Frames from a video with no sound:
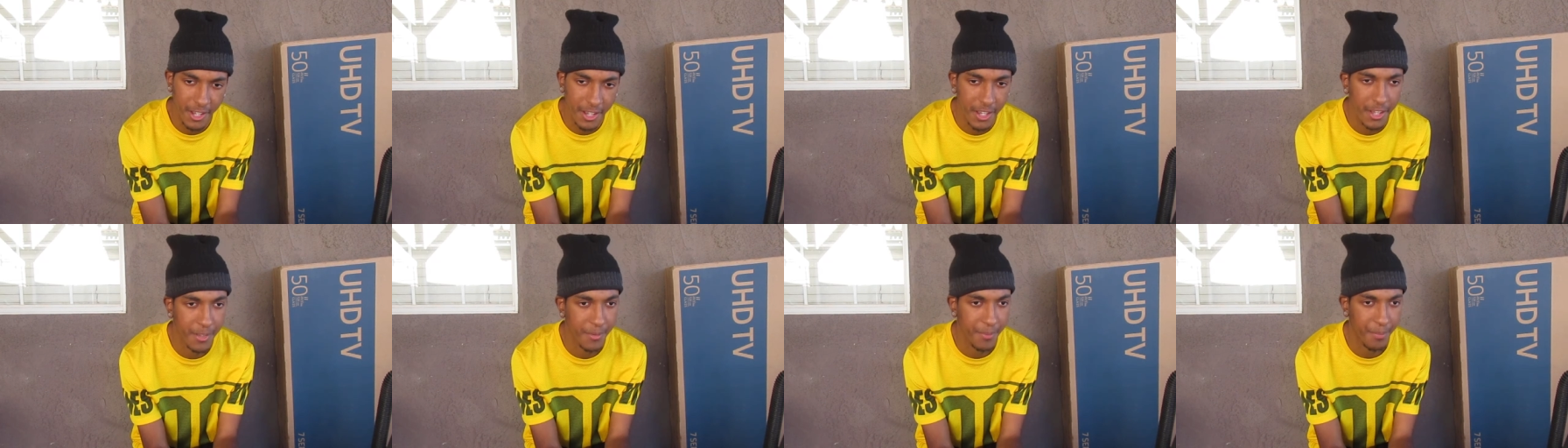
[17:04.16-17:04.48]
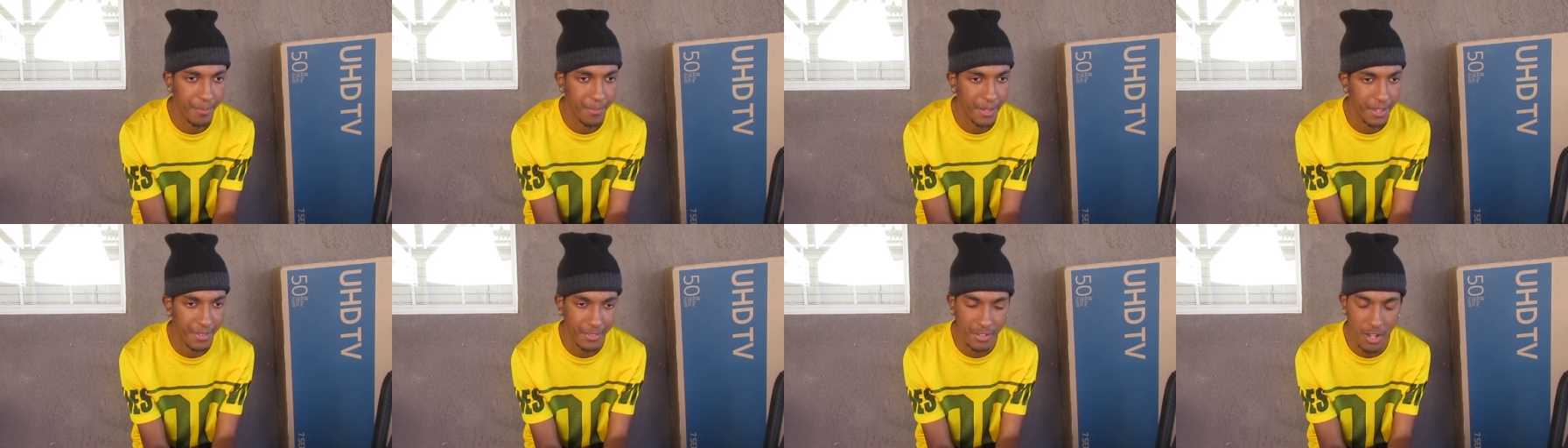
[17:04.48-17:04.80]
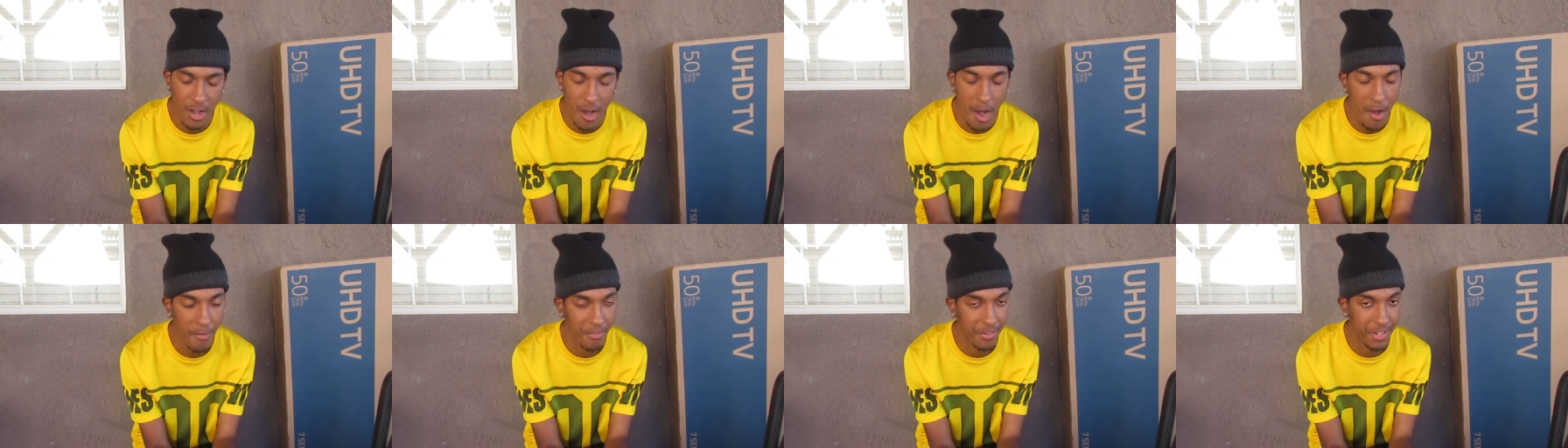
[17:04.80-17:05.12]
As as
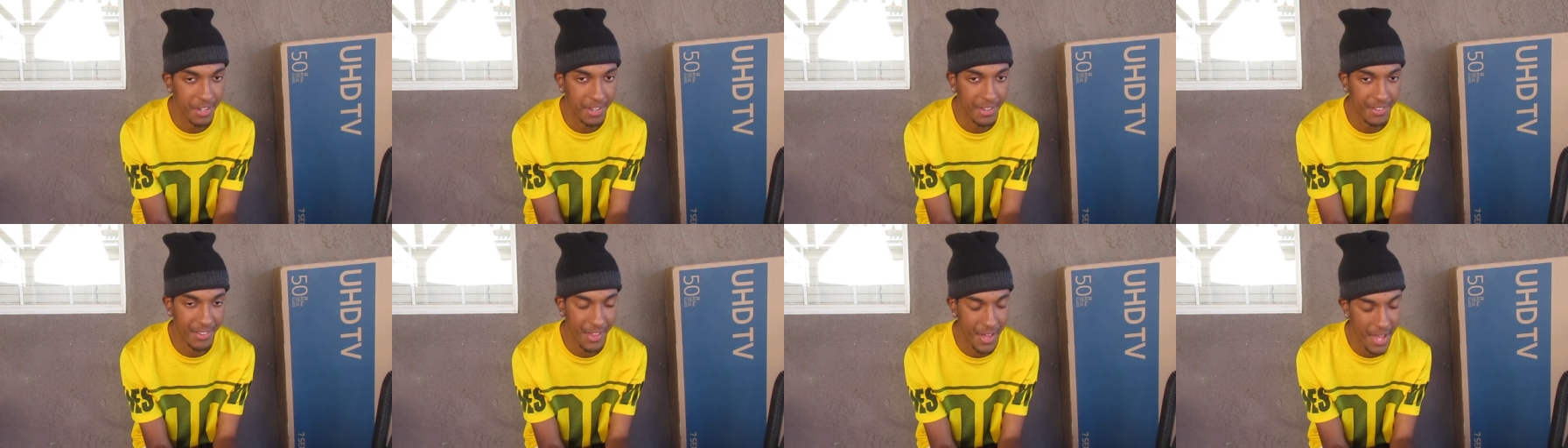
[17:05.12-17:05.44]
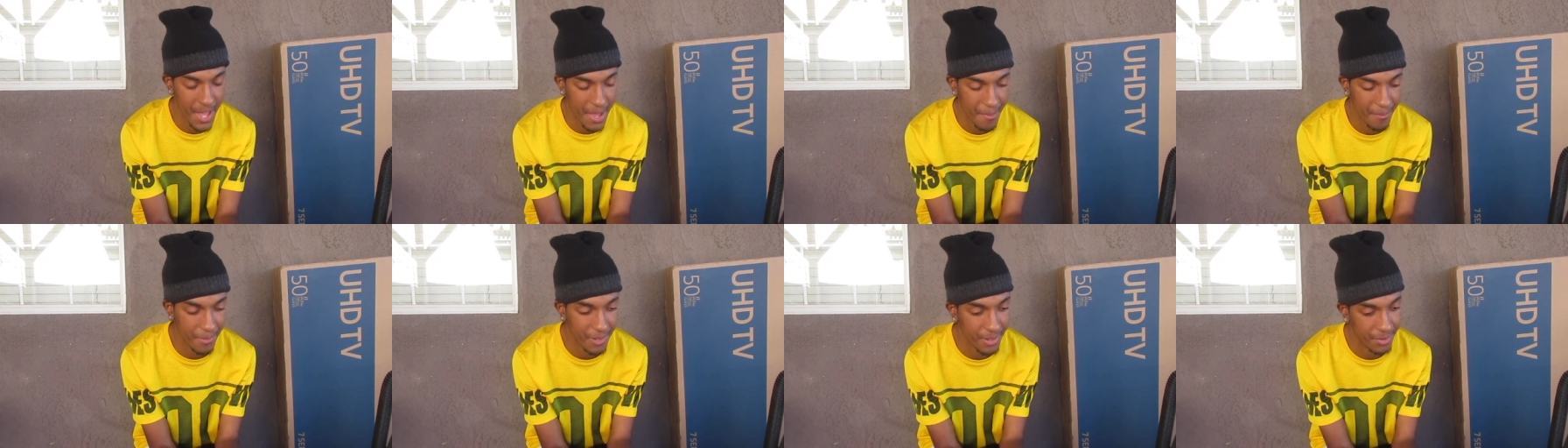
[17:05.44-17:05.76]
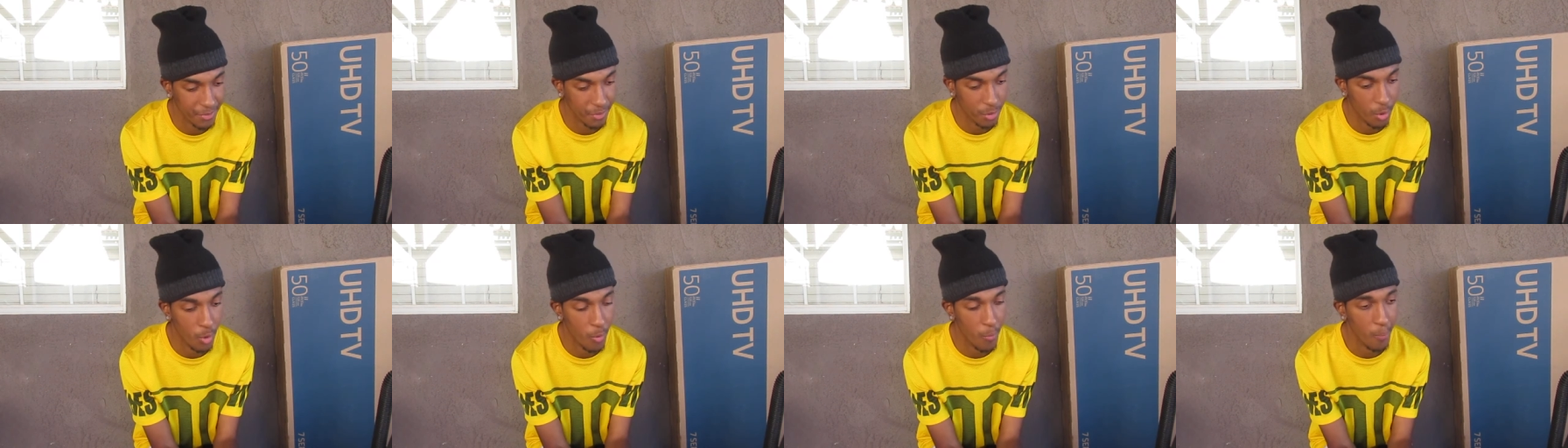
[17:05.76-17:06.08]
confident as I am in
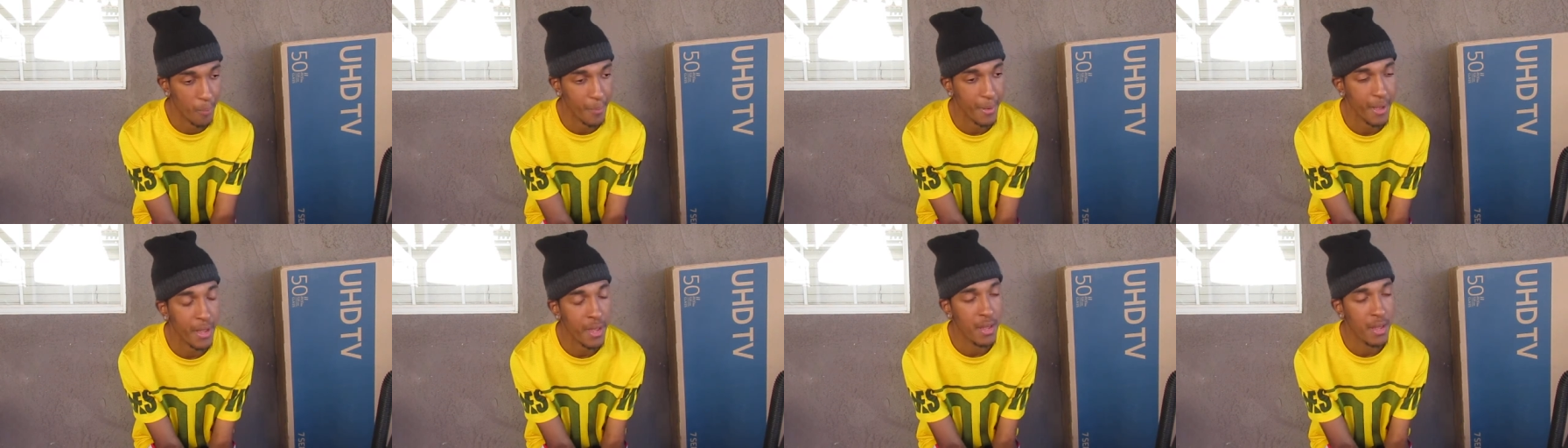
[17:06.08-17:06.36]
this group,